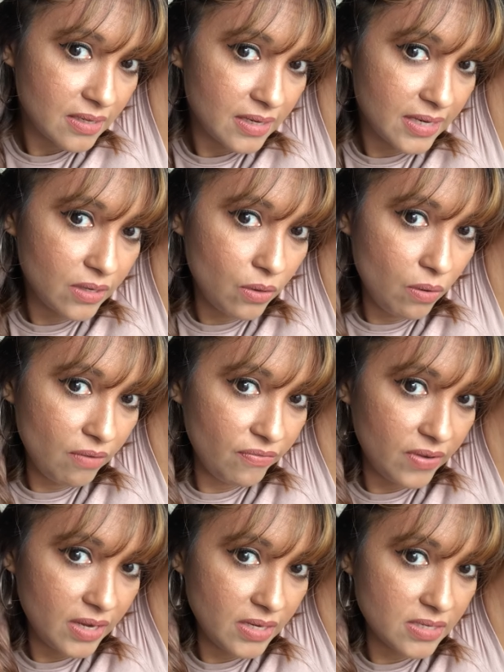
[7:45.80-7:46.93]
let go of
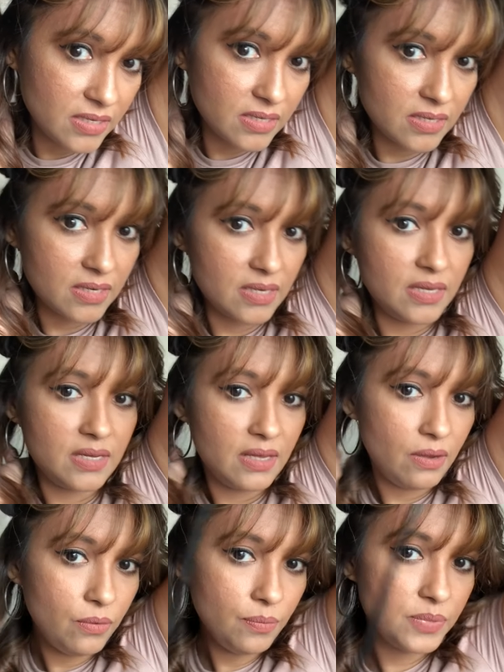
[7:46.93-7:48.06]
it.
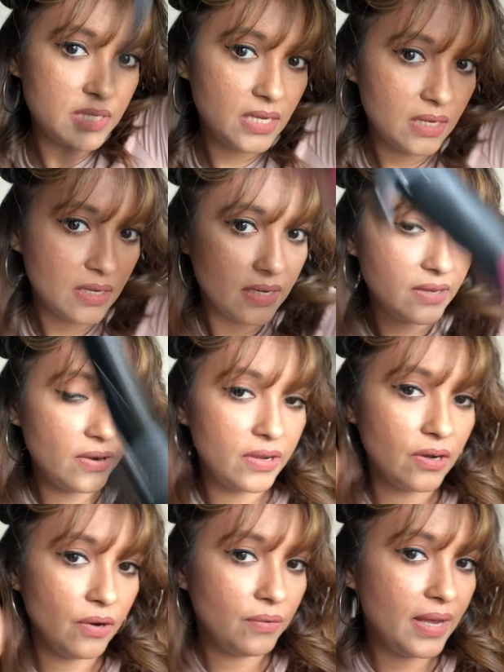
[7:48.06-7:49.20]
Oopsie, here you
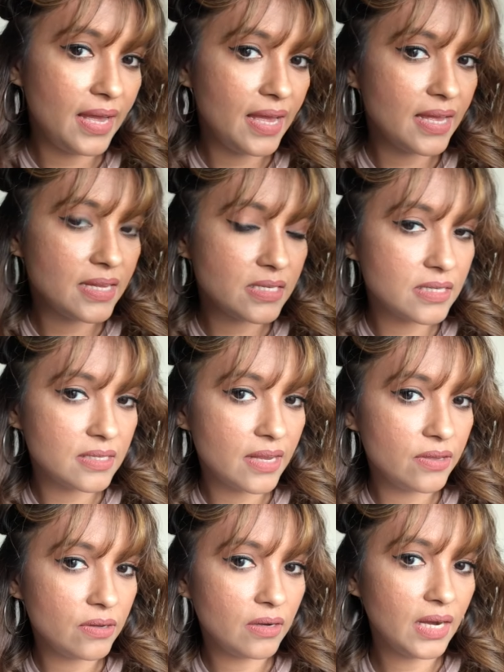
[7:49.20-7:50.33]
go, and there
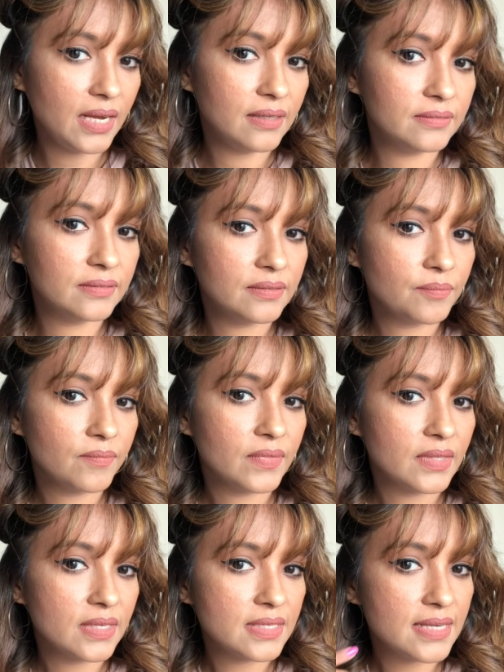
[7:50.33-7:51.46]
you go.
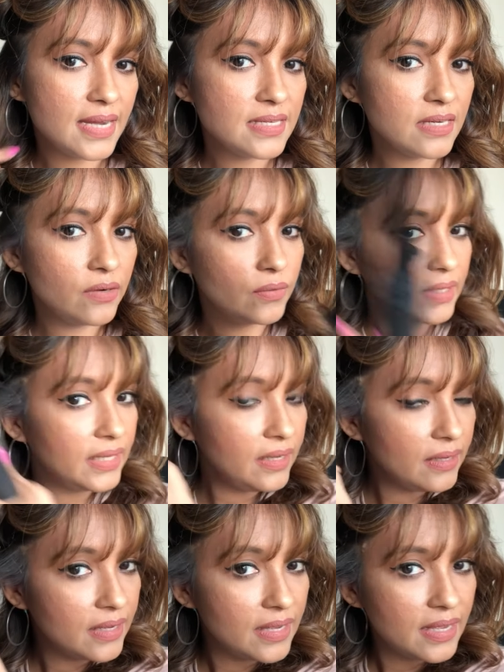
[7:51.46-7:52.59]
It's nice and curly.
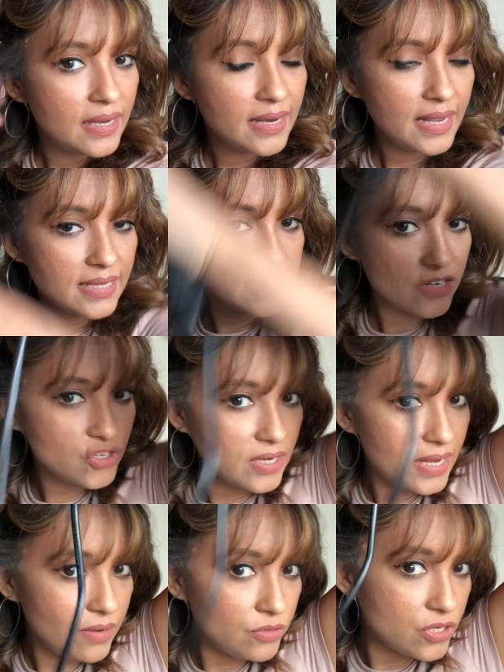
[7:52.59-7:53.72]
Next section
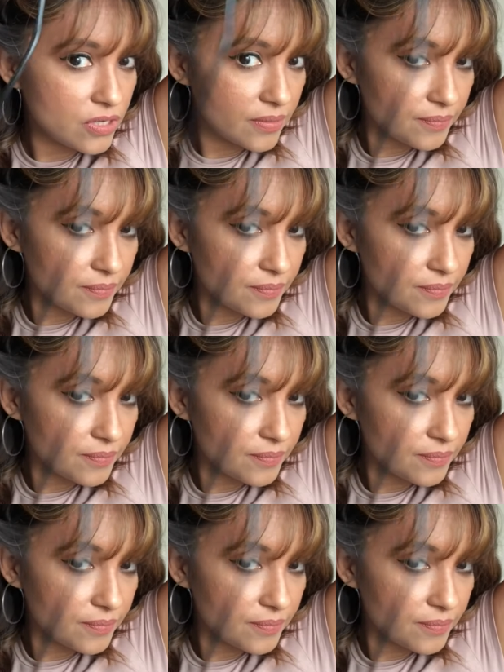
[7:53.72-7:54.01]
out.